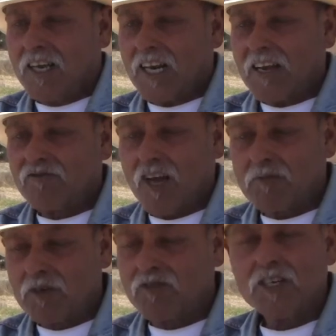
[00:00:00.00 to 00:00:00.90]

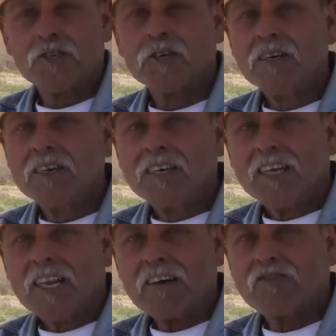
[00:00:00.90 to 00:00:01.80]
lifetime adventure,
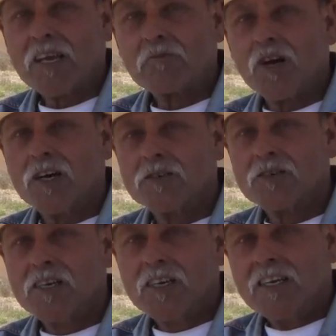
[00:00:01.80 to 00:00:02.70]
lifetime cause,